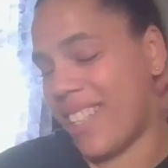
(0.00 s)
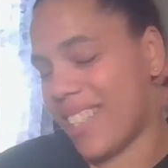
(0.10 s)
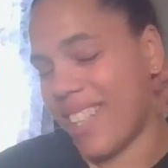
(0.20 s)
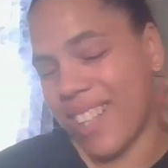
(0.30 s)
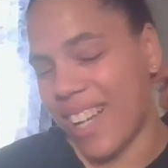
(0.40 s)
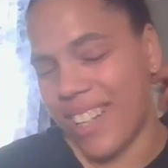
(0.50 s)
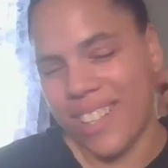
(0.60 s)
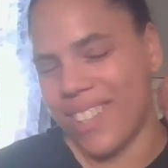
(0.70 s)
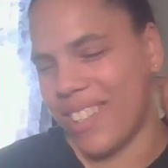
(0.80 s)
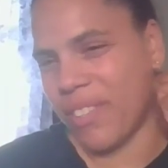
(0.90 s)
did a lot
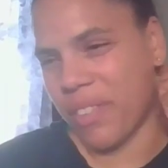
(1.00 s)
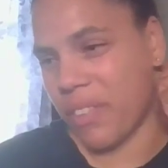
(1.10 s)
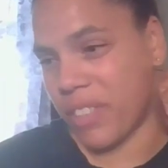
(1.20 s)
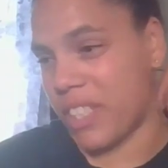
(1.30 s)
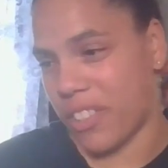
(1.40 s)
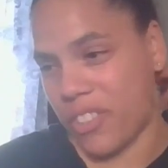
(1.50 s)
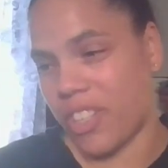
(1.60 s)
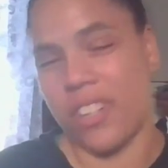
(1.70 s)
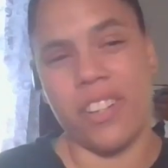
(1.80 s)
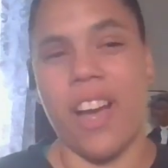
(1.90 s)
of research
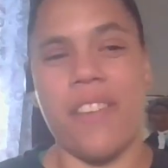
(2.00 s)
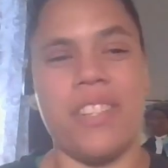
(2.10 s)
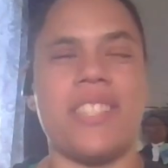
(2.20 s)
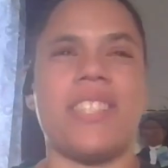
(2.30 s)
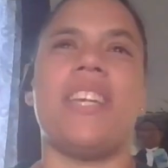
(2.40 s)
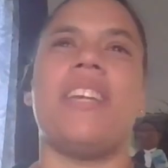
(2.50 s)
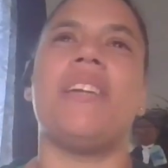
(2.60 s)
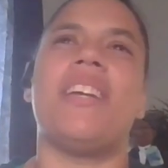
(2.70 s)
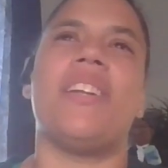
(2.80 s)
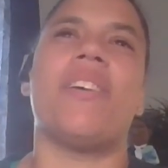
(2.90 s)
on her,
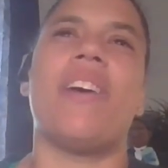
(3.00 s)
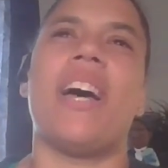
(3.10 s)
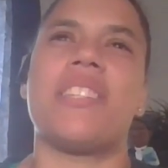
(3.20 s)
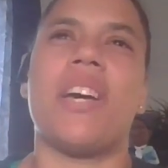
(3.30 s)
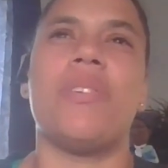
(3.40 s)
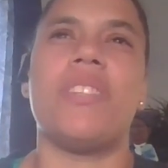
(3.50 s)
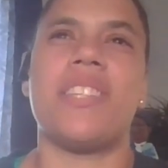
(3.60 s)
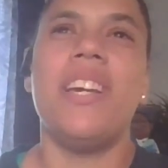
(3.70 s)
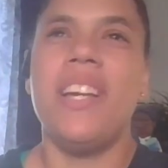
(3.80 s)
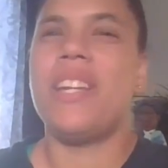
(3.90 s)
obviously, as I was,
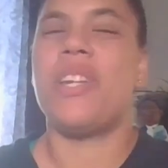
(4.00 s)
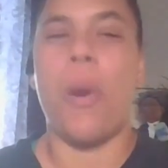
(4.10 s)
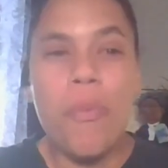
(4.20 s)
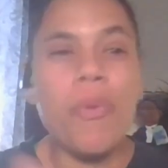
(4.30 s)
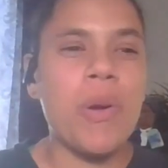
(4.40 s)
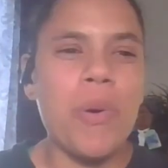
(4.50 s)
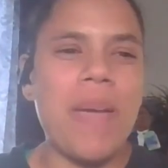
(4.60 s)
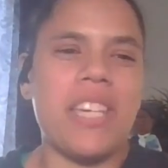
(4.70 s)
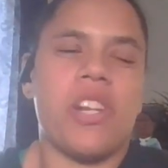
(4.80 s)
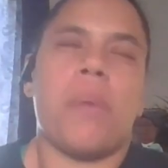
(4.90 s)
we were
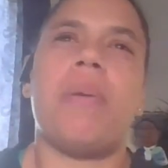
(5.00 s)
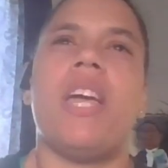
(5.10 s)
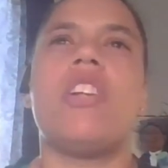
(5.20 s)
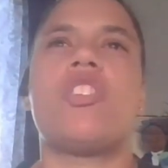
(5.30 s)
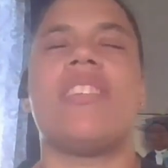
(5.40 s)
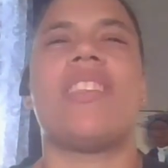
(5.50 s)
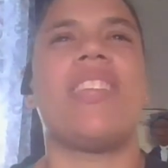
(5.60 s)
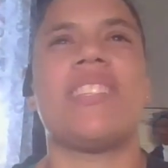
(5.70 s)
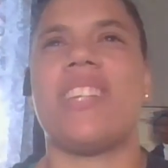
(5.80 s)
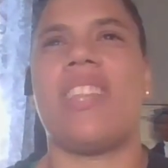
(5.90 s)
making our pitch and
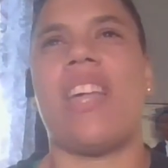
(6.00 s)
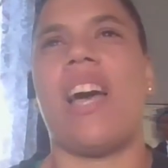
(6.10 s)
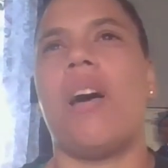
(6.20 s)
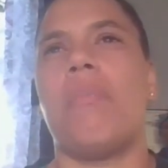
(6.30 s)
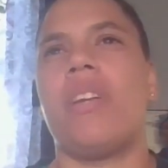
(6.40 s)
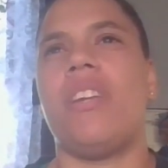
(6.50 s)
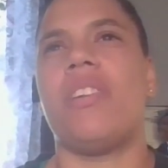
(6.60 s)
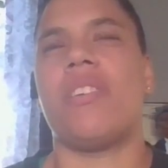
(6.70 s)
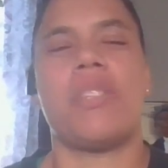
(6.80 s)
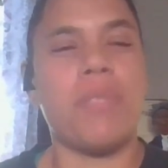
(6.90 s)
things like that. But,
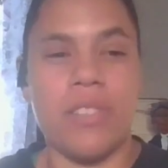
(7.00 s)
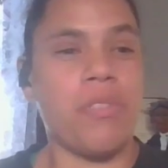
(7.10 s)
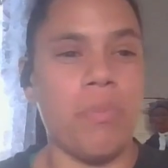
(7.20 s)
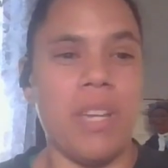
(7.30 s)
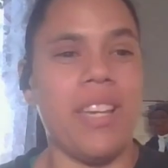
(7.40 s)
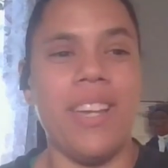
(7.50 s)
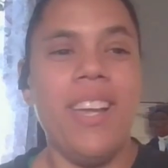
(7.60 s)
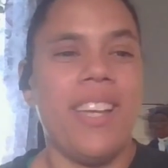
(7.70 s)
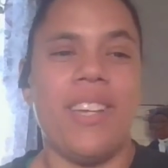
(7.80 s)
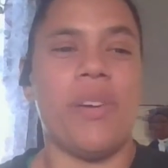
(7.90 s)
especially for me,
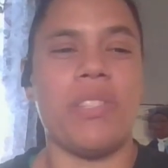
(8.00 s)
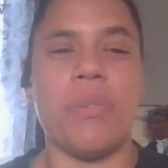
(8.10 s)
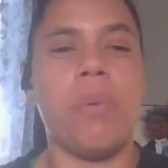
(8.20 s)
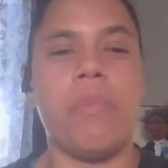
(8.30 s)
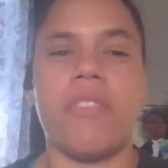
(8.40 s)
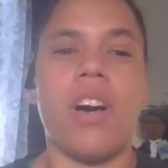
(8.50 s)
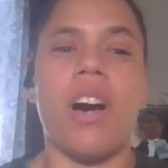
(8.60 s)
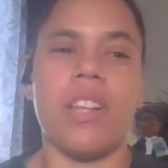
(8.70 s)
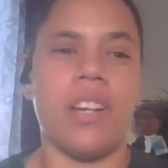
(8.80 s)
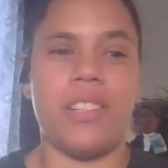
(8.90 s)
as a woman of
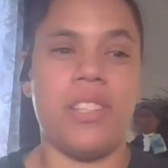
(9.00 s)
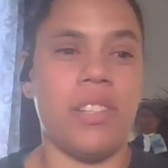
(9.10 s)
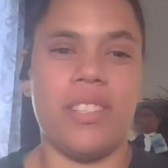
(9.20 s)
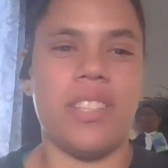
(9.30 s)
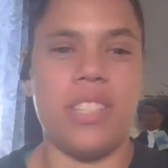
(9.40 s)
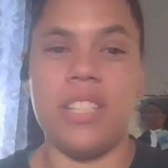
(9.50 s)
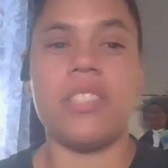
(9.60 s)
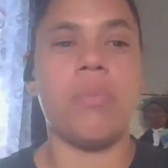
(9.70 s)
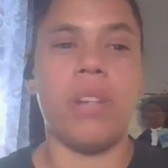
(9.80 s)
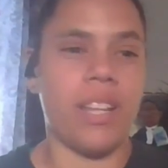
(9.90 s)
color to see
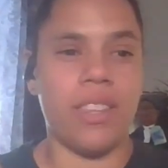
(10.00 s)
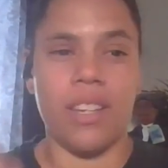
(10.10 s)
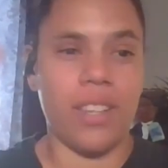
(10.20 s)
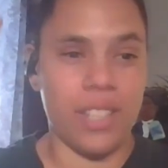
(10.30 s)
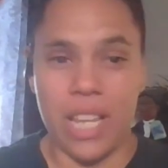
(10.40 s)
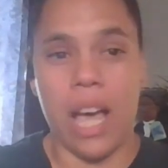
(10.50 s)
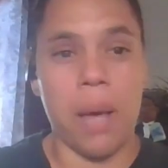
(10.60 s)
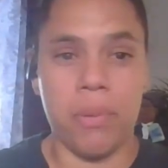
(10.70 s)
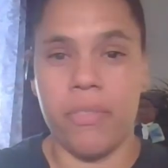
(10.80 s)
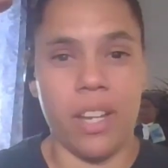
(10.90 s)
someone at the
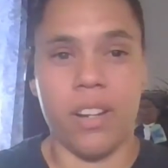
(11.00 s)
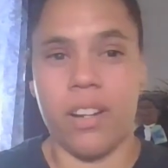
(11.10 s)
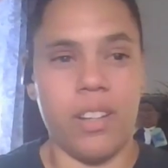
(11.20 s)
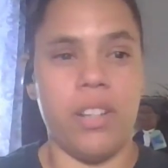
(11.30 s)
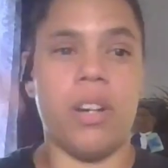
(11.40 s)
top of their